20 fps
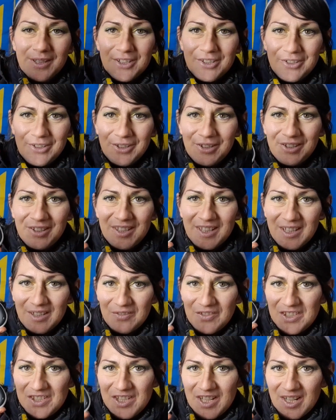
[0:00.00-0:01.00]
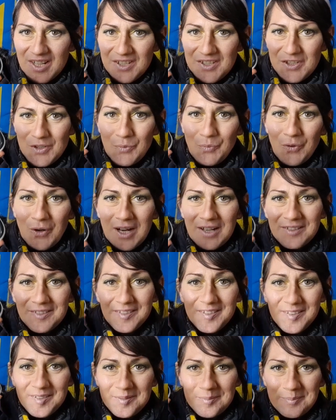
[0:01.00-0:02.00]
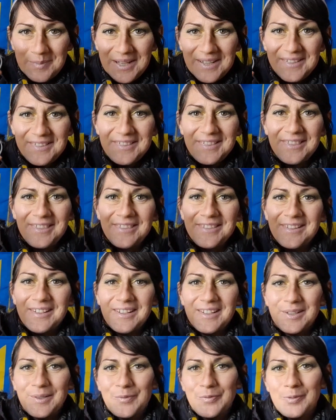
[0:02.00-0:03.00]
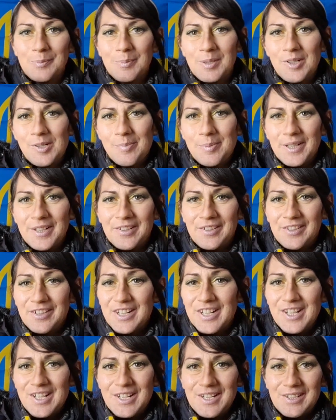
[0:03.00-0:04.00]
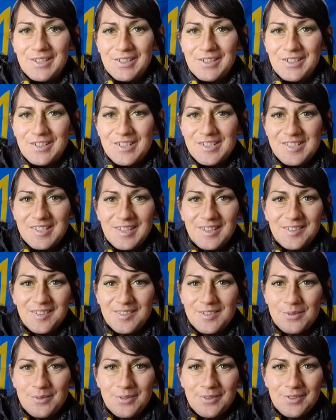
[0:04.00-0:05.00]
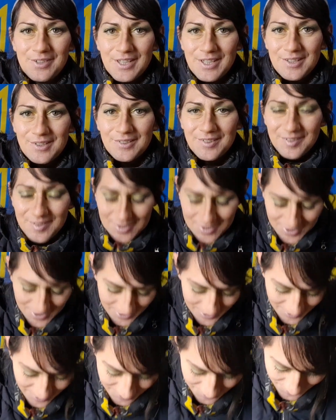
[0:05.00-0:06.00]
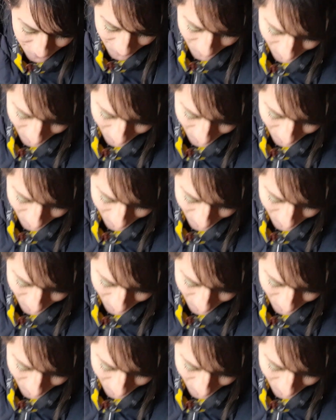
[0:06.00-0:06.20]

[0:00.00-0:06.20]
You only have to charge it once a month, and from low battery it only takes 2 or 3 hours to charge.